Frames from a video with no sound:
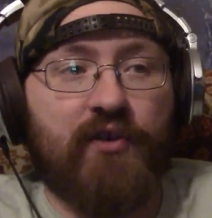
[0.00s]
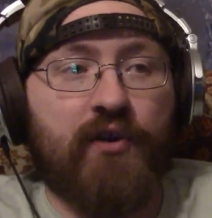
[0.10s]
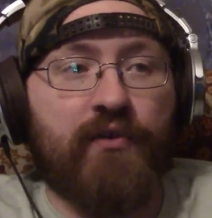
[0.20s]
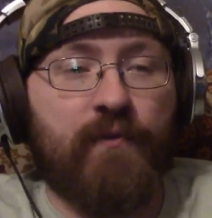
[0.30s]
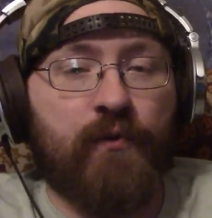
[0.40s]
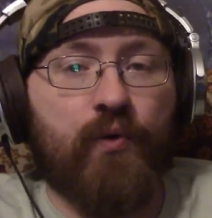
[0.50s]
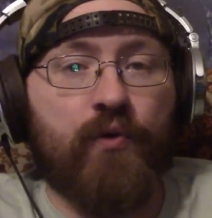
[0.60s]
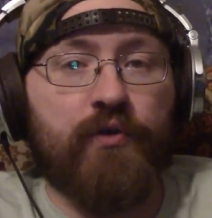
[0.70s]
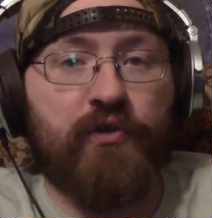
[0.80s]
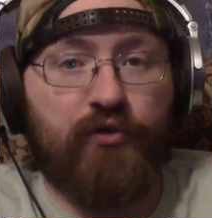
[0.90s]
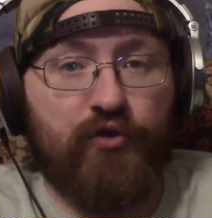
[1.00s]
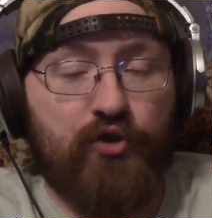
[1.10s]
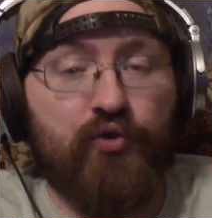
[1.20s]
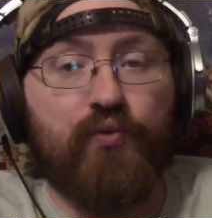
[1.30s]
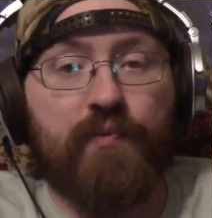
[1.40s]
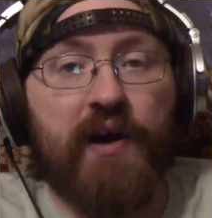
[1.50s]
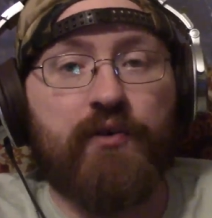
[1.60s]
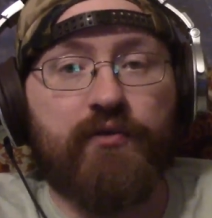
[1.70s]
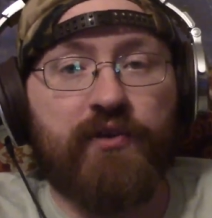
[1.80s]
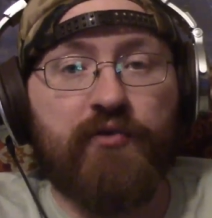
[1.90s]
on the floor. It's you by
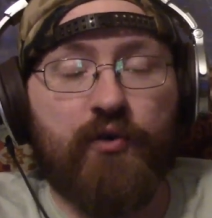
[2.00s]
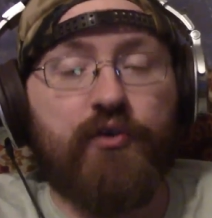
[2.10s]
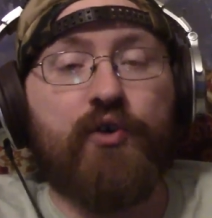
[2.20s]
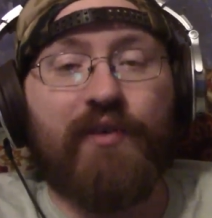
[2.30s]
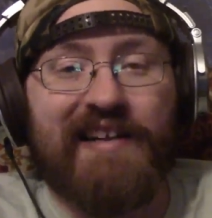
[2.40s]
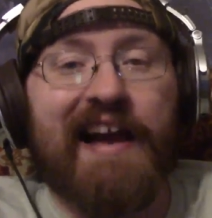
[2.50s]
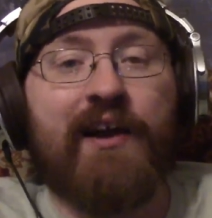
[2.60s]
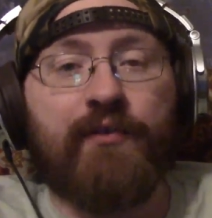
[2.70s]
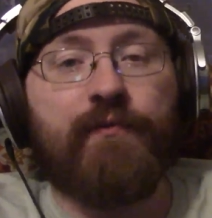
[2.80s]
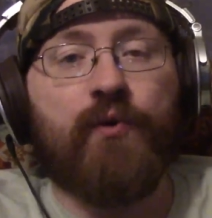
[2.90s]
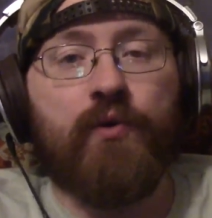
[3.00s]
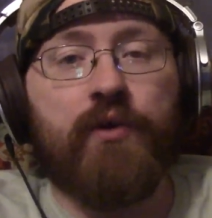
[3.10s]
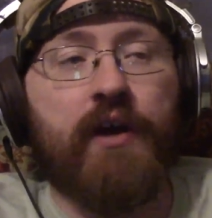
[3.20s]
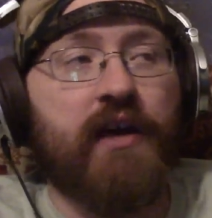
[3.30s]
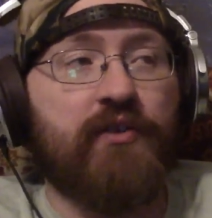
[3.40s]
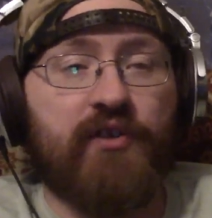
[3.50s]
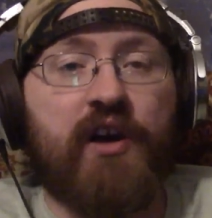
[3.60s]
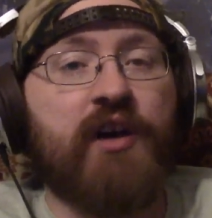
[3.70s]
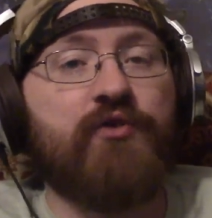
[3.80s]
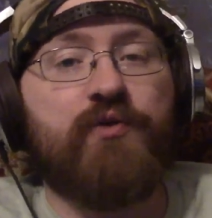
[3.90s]
yourself. You're the only guy on the floor. There's a
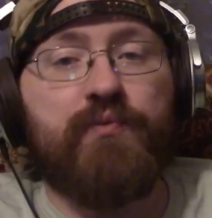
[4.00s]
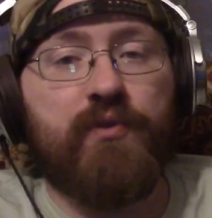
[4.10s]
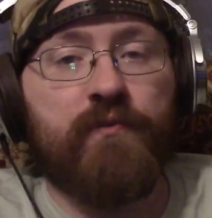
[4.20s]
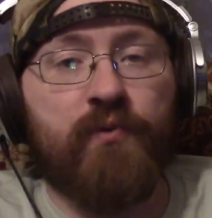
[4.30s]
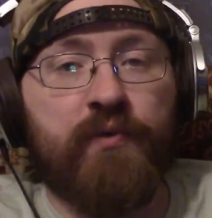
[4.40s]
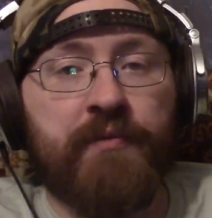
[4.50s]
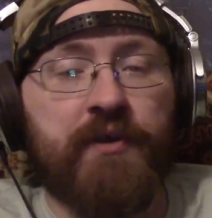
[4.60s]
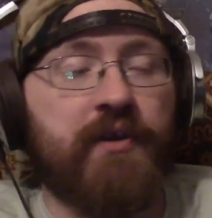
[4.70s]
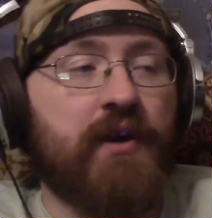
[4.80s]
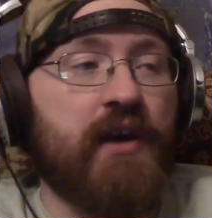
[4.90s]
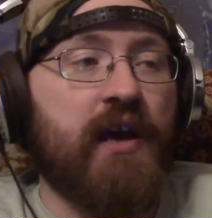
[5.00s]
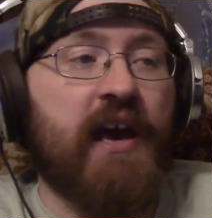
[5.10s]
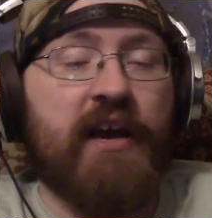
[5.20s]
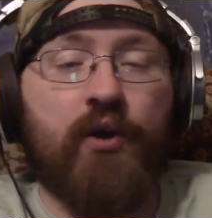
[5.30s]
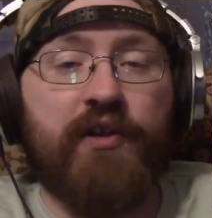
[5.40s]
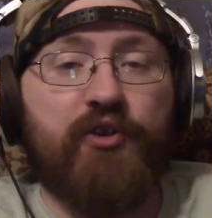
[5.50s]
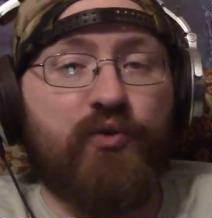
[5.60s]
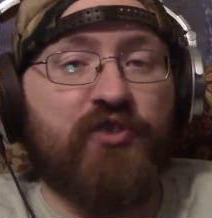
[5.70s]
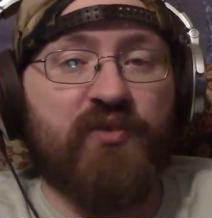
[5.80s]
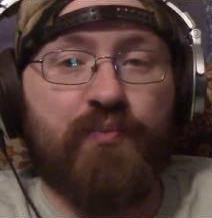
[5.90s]
hundred beautiful women, and all they do
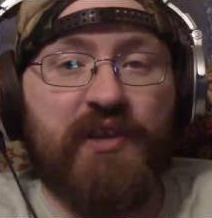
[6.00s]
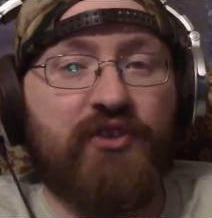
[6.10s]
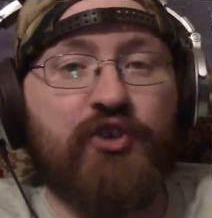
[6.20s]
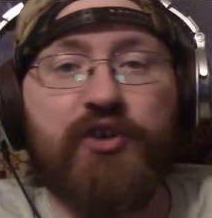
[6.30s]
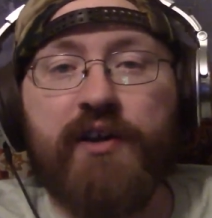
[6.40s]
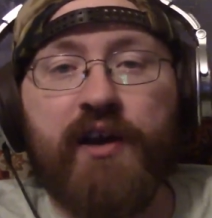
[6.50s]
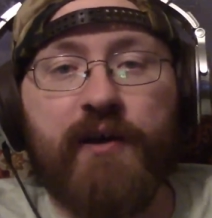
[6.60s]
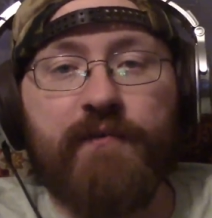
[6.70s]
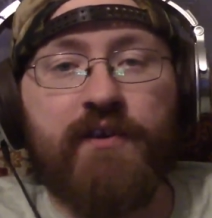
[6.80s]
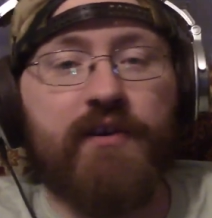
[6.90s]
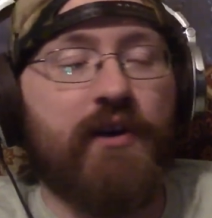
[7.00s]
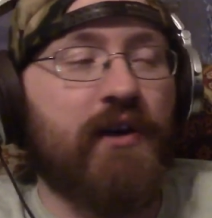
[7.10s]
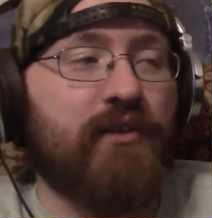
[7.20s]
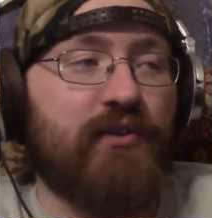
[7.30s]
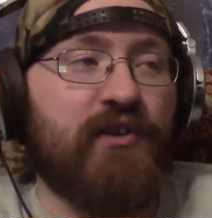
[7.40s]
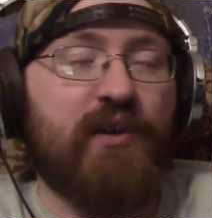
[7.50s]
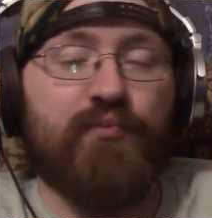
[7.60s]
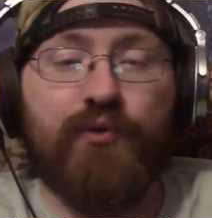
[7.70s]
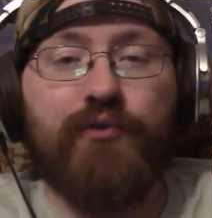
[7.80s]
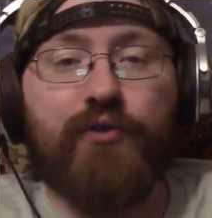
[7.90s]
is just beat the shit out of you till you
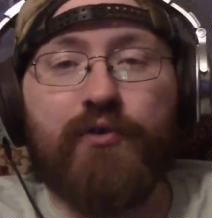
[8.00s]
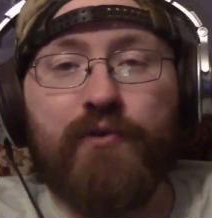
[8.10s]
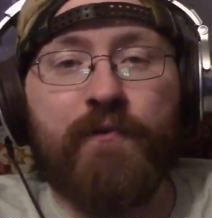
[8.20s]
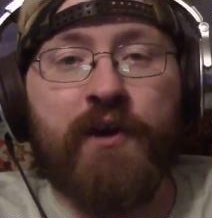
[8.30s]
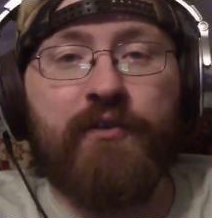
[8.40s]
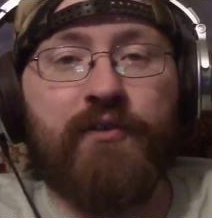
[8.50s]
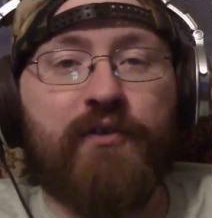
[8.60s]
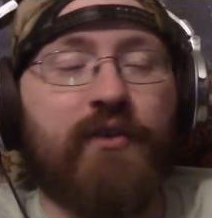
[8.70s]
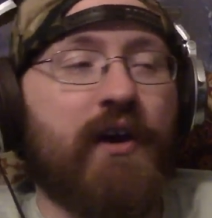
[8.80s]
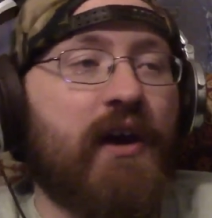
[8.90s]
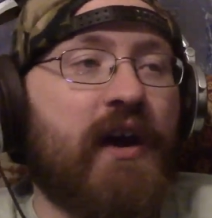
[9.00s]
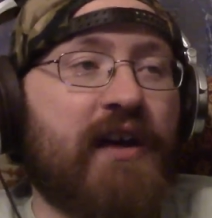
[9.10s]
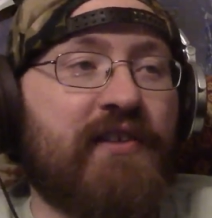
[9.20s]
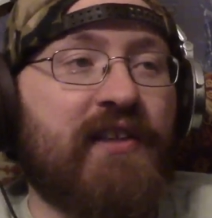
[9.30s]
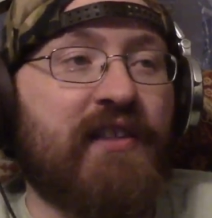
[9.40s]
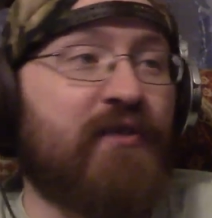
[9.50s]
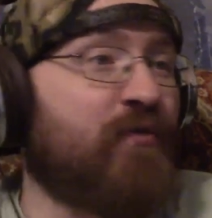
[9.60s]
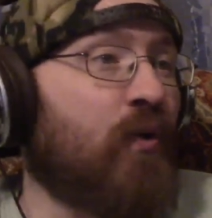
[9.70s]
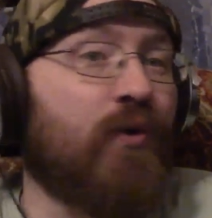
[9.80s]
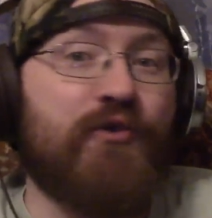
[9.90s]
have bruises on your faces, and then they
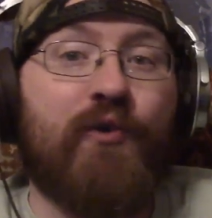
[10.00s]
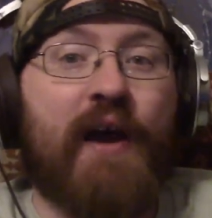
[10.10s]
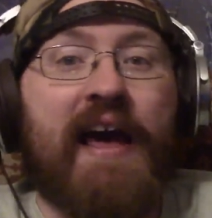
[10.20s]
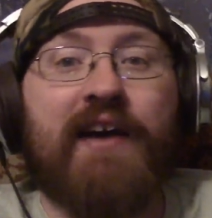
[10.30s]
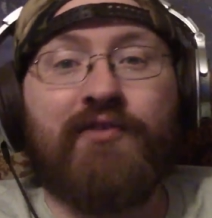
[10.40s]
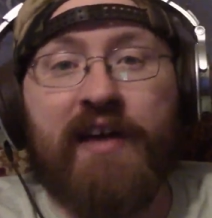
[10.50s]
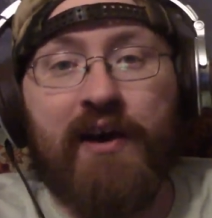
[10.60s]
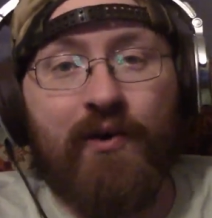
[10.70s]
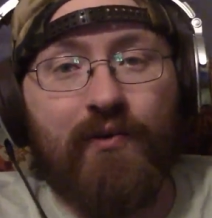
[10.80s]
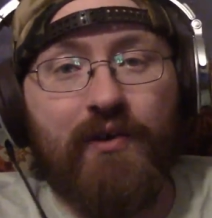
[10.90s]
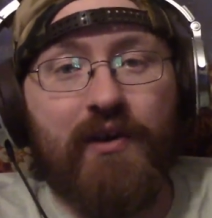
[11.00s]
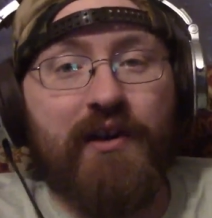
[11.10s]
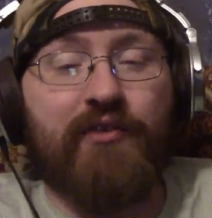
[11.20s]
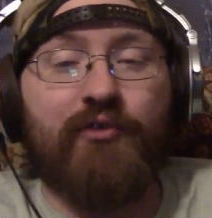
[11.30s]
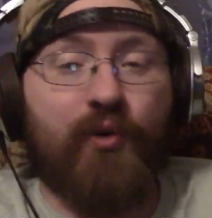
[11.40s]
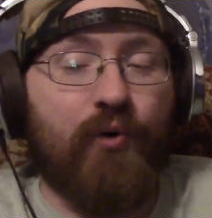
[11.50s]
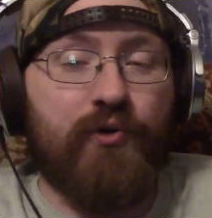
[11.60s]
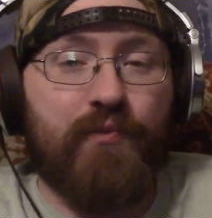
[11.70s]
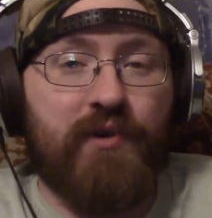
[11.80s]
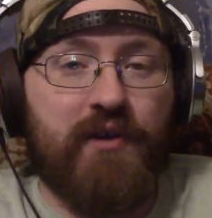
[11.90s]
throw your ass out, stole
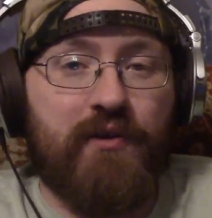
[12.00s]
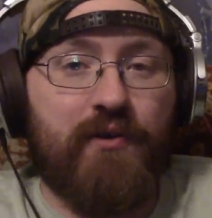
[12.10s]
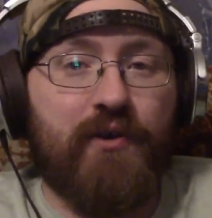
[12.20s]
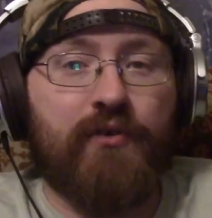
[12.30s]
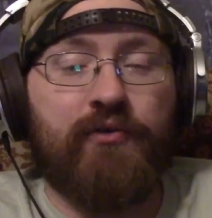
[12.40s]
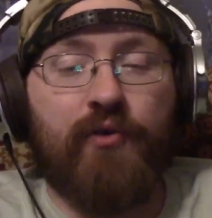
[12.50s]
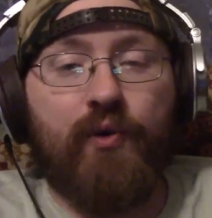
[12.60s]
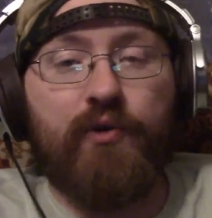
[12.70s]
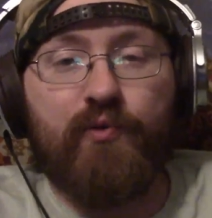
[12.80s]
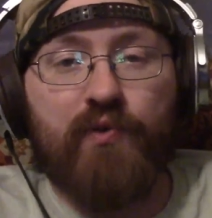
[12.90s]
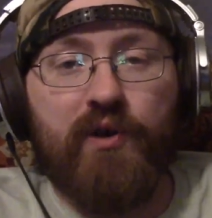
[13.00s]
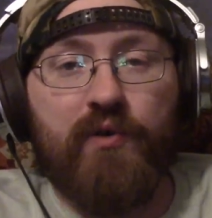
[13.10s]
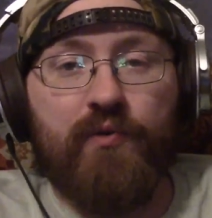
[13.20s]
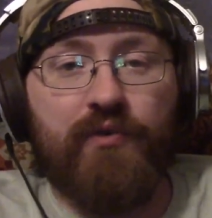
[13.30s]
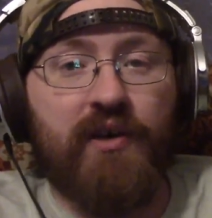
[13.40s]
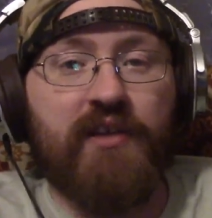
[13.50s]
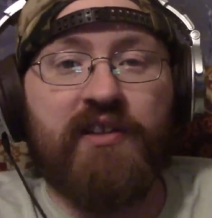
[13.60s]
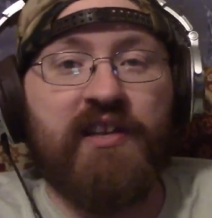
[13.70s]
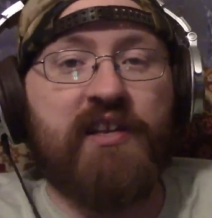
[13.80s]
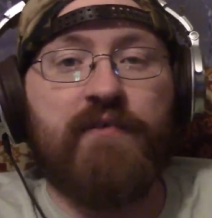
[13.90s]
your beer, stole your rose,
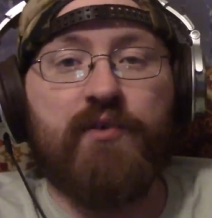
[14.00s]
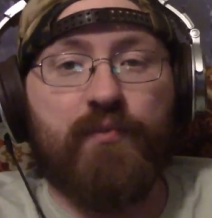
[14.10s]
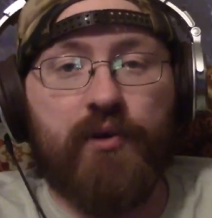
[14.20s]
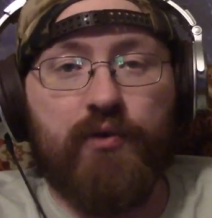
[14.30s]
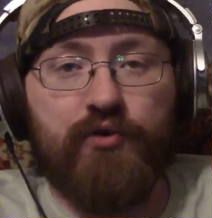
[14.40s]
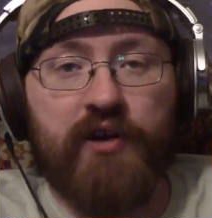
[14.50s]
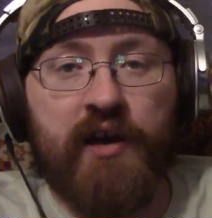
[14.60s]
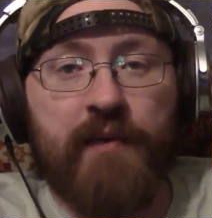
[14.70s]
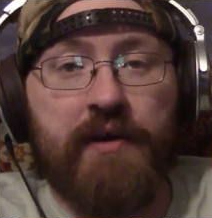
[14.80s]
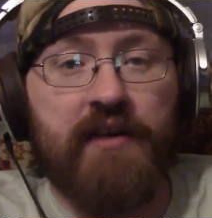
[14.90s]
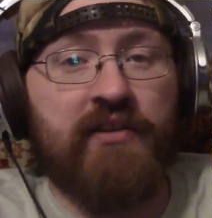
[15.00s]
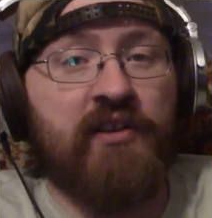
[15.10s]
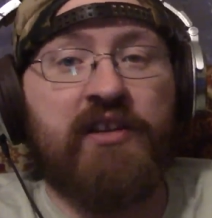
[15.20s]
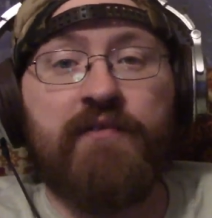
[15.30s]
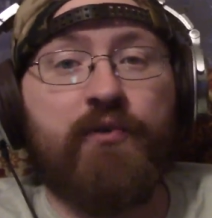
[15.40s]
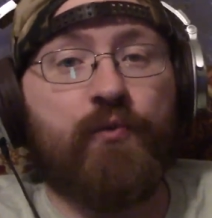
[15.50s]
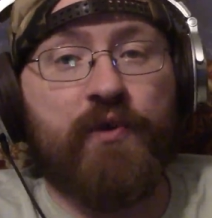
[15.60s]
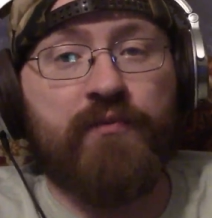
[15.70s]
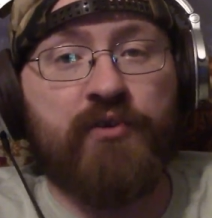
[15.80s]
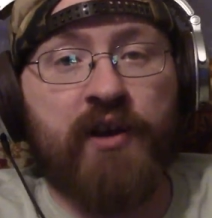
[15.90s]
didn't give you a blowjob, didn't give you a
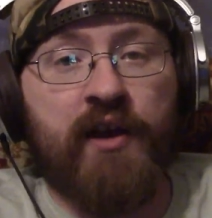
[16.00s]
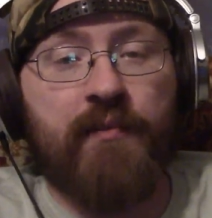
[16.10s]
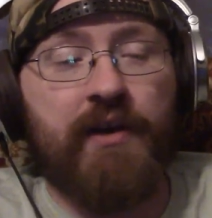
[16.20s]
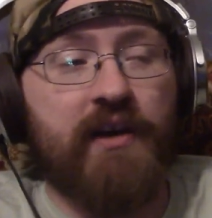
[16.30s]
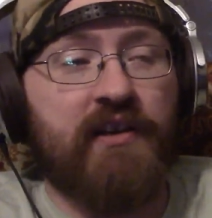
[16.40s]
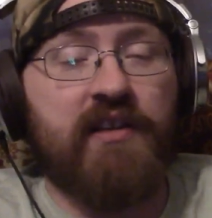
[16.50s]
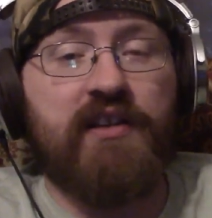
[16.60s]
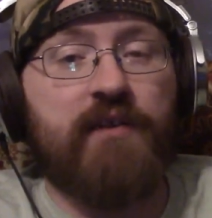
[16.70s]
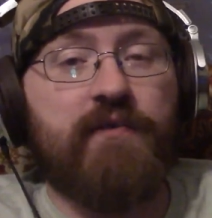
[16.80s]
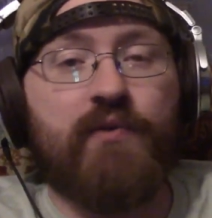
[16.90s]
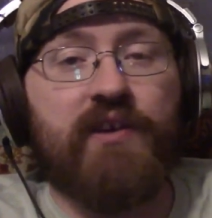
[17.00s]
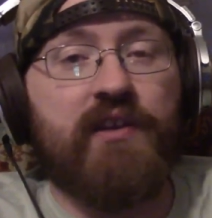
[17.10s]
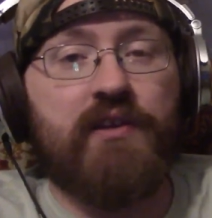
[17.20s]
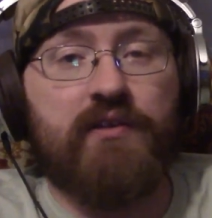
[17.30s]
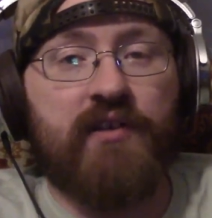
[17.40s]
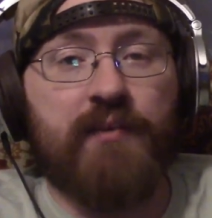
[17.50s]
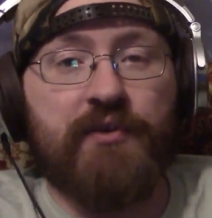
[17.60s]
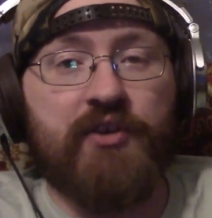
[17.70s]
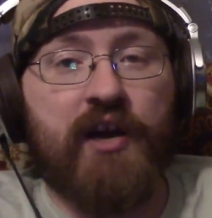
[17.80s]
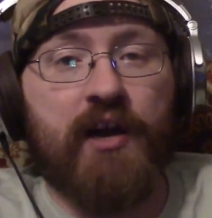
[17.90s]
rim job, didn't give you any type
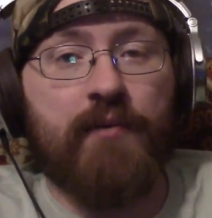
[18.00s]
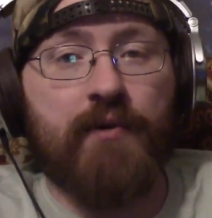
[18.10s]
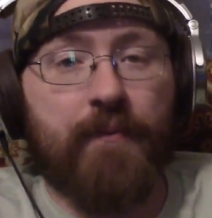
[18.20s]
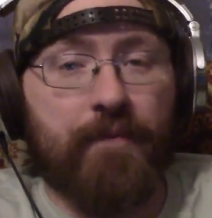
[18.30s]
of job,